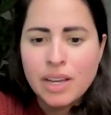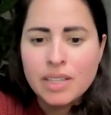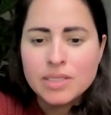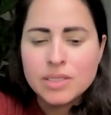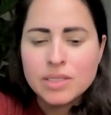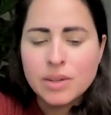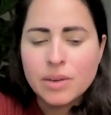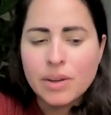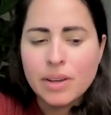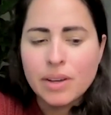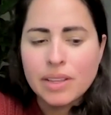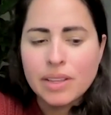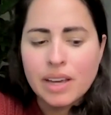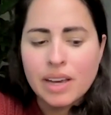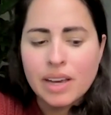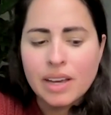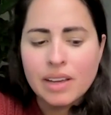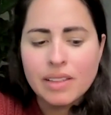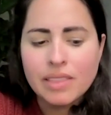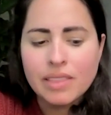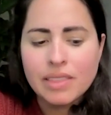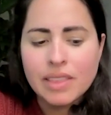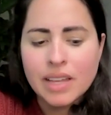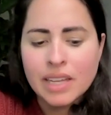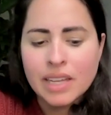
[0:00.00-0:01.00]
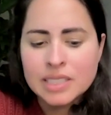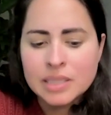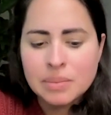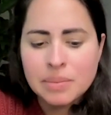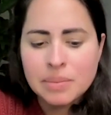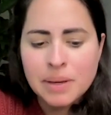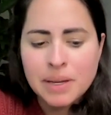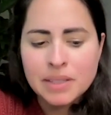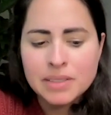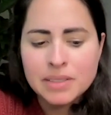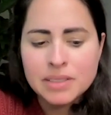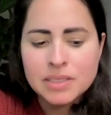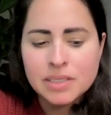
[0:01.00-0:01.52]
So that's a
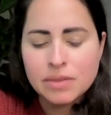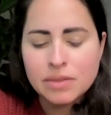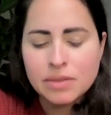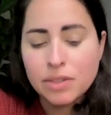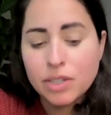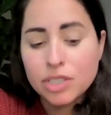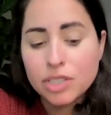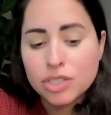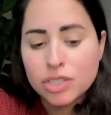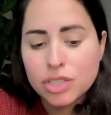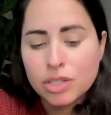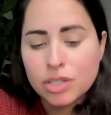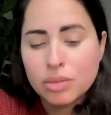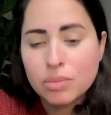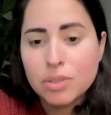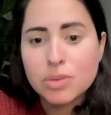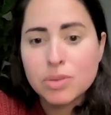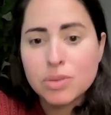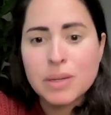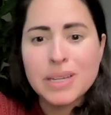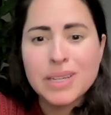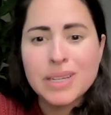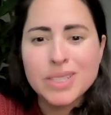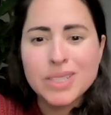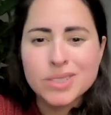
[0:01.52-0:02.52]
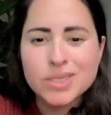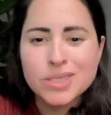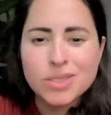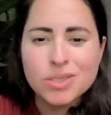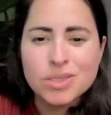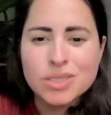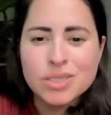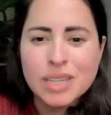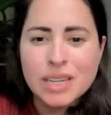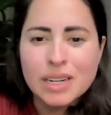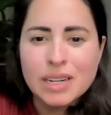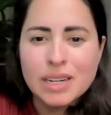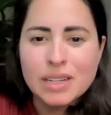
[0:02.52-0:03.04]
big differentiator between
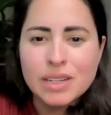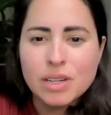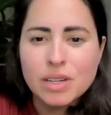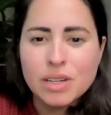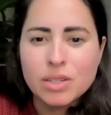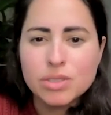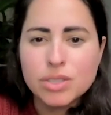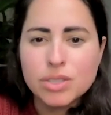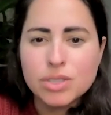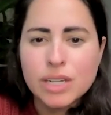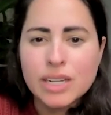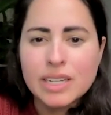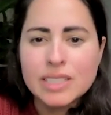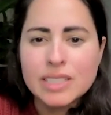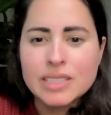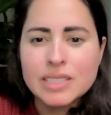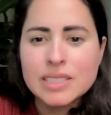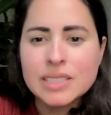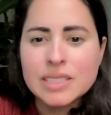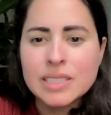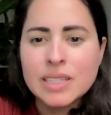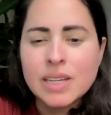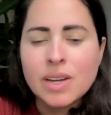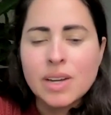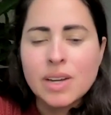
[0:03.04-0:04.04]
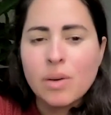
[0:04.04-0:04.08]
consulting and coaching, is